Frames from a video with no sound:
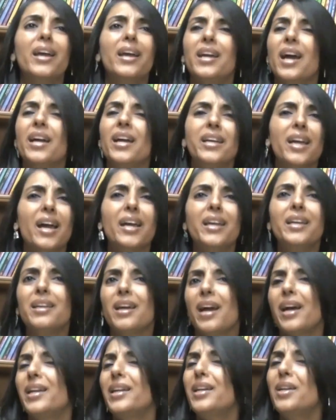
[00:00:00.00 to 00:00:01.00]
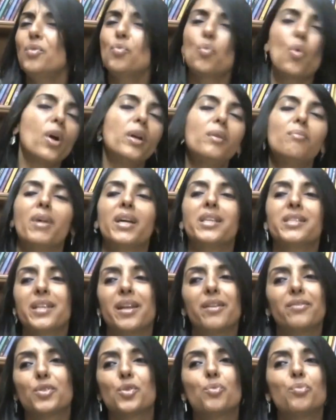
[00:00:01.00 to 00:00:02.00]
I didn't want
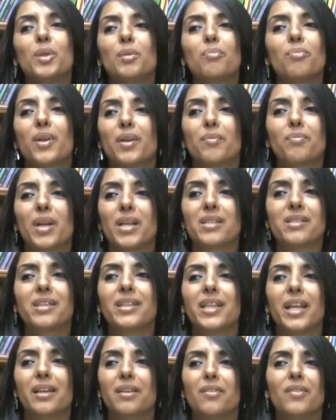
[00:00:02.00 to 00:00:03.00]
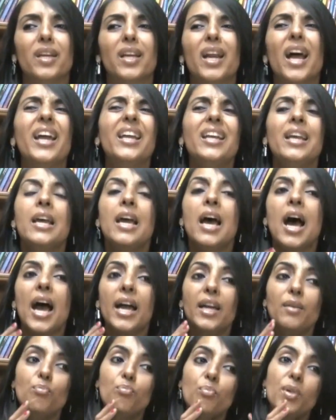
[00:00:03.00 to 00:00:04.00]
myself to be present anywhere. I
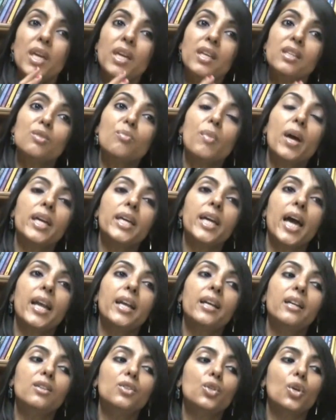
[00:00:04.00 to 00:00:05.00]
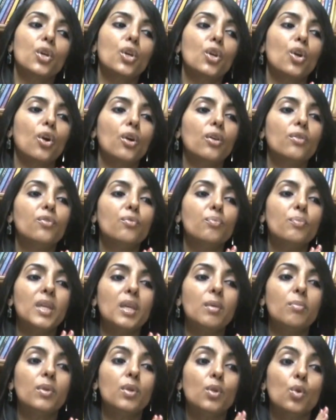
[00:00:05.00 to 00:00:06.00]
based my characters on a lot of
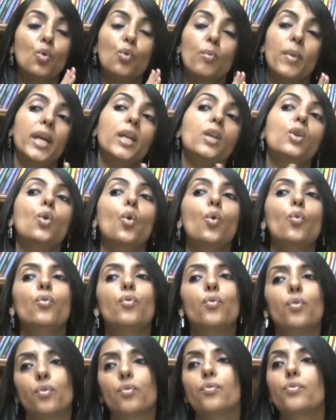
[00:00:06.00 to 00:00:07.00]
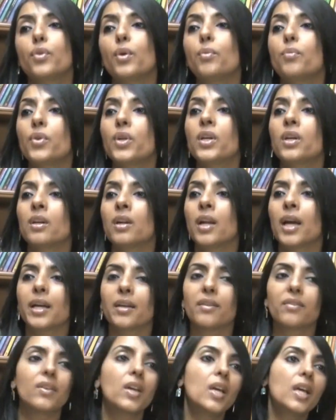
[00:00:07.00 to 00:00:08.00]
people whom I know from real life.
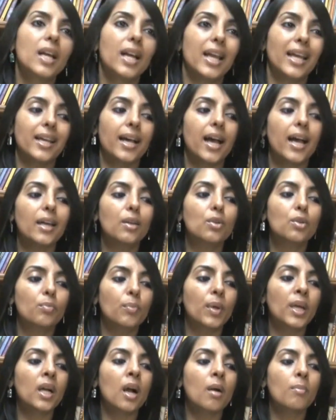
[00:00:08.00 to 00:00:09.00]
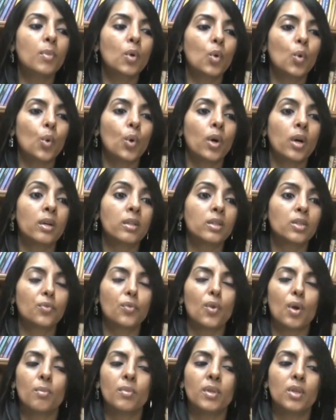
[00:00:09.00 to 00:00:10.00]
Like I pick up quirks
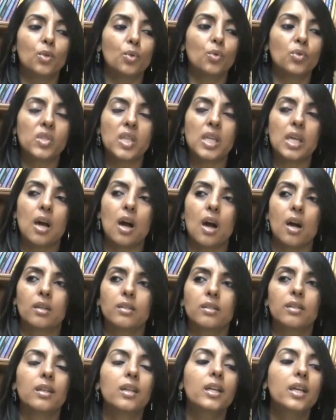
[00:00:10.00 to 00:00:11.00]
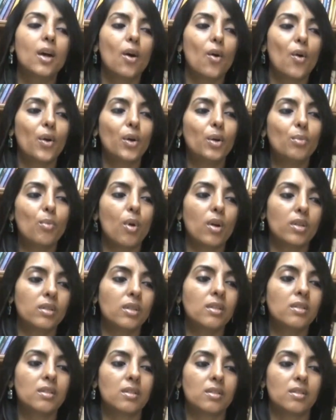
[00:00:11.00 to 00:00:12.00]
from a nosy aunt or a bossy
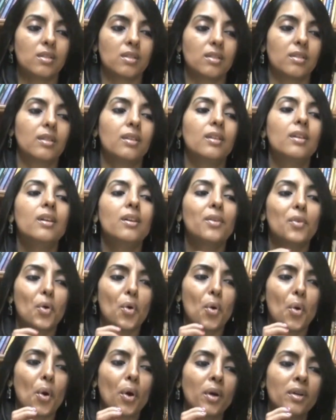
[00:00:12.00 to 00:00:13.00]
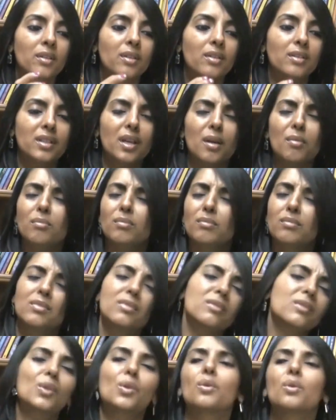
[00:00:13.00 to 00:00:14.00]
sister or some
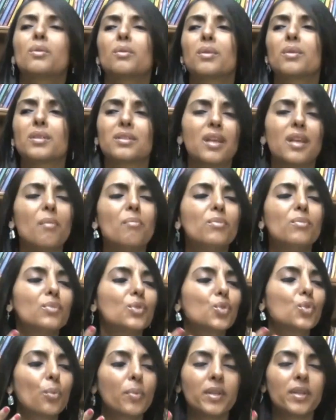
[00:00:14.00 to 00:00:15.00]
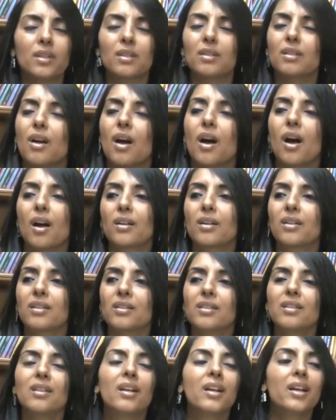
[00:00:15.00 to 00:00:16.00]
stupid
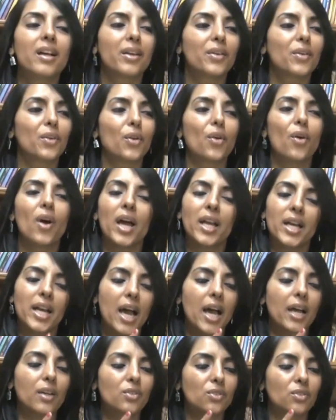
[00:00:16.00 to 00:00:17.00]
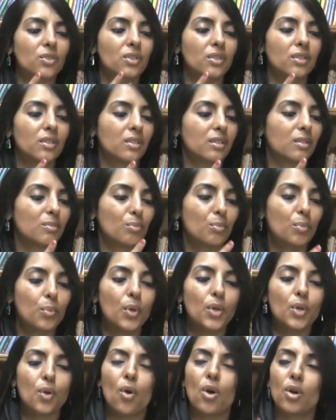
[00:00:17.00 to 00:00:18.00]
uncle, you know, and I just
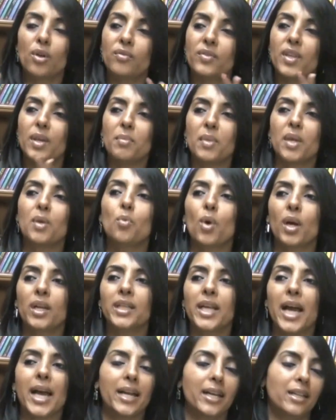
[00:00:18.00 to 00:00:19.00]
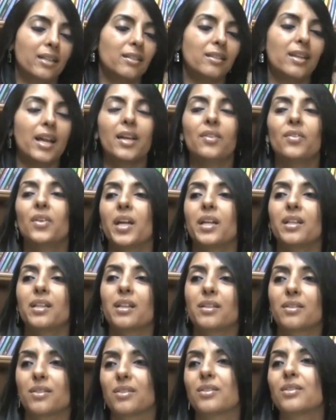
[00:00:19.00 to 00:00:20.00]
put all of them in one character and
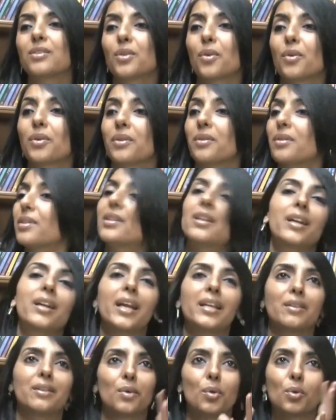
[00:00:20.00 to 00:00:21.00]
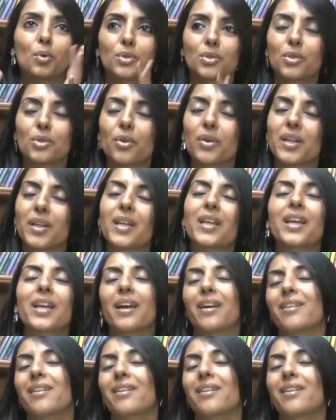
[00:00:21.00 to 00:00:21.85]
write the whole story. Yeah.